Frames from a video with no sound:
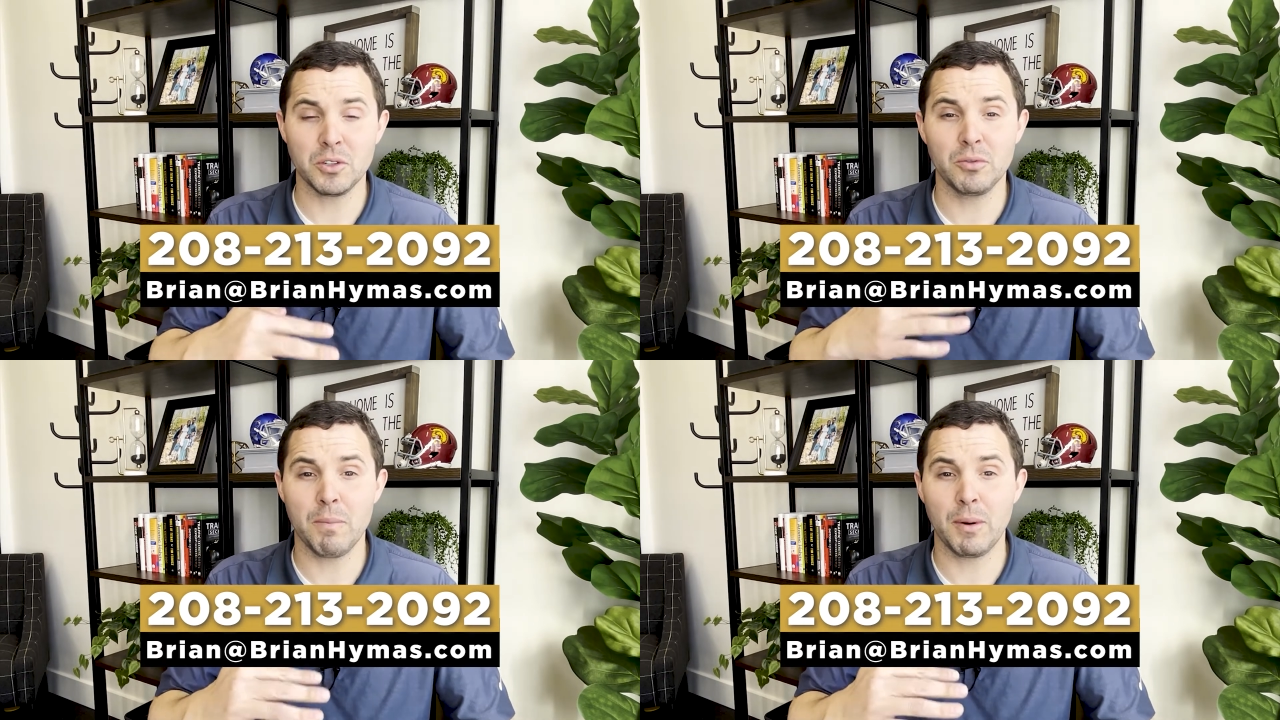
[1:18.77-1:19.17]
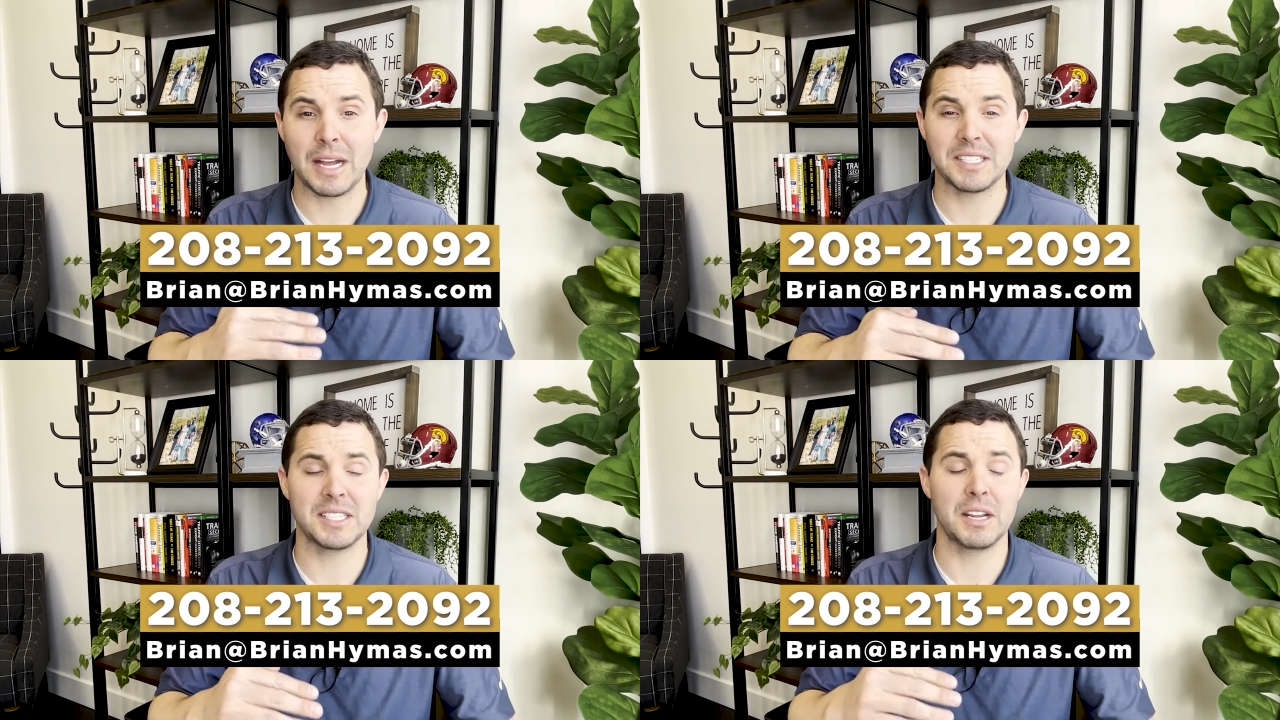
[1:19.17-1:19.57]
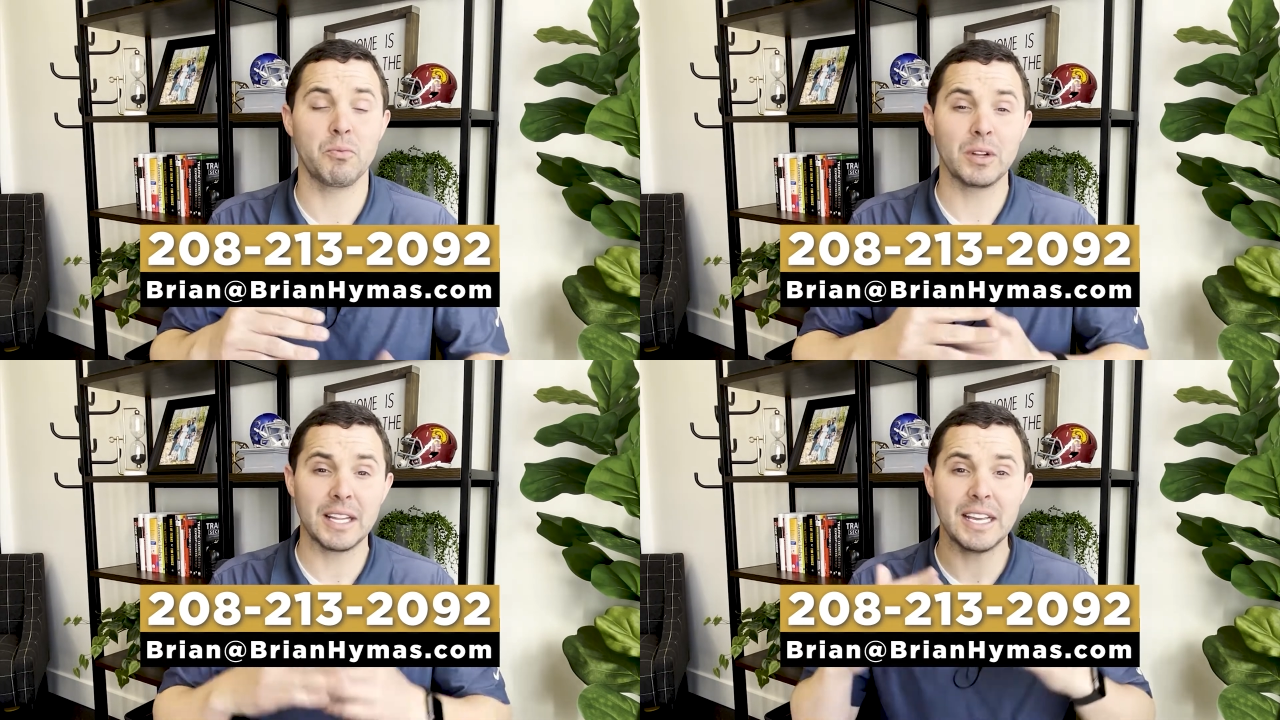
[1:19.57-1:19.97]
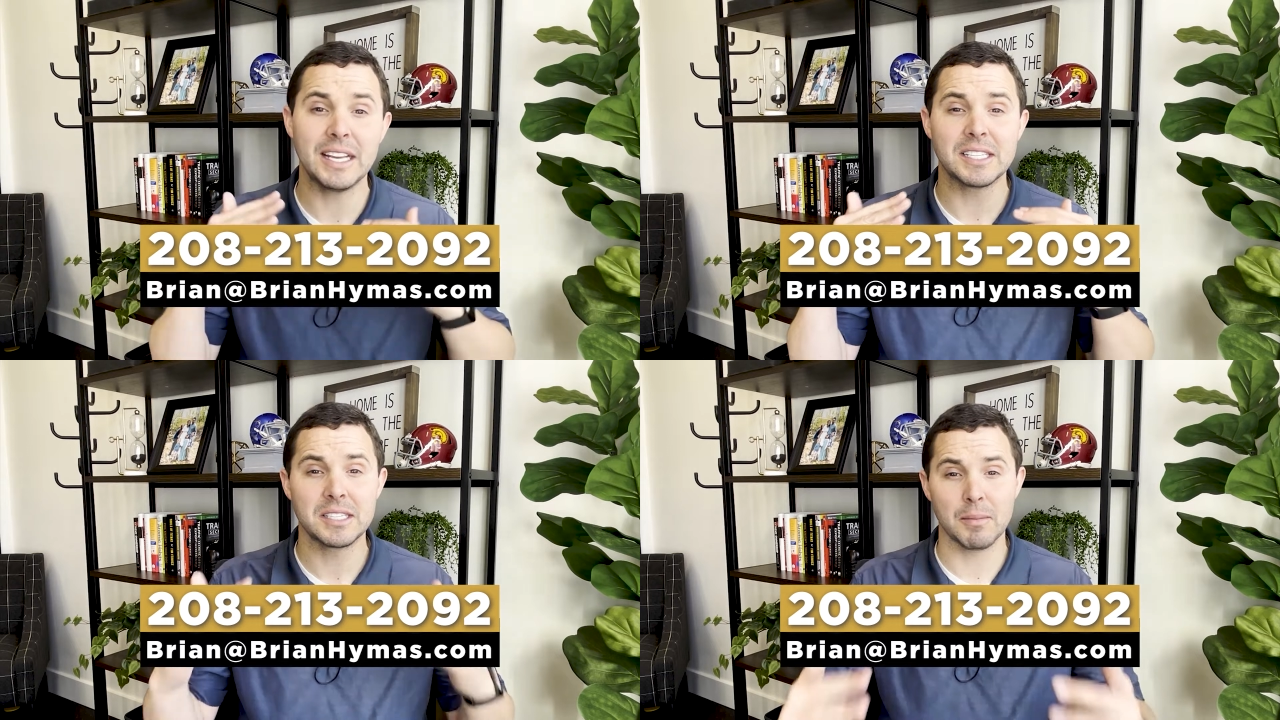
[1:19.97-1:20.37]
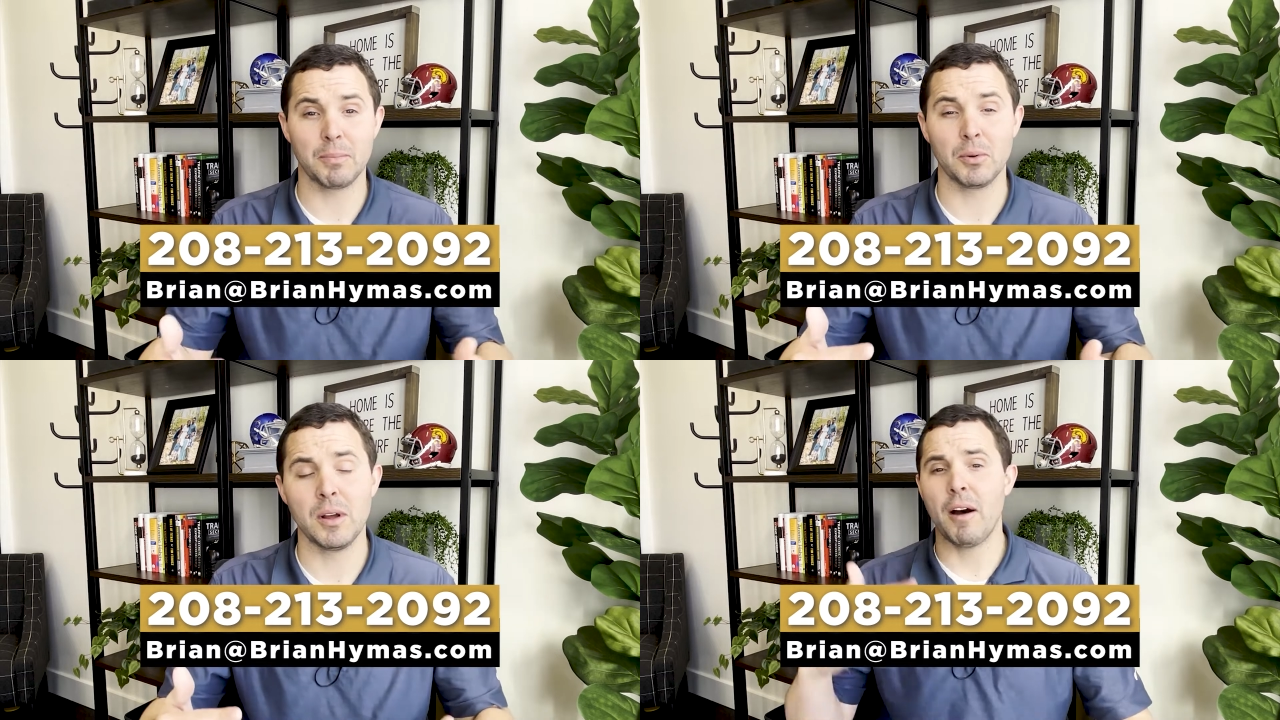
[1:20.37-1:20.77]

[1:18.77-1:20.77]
2, 3 process. It really is simple.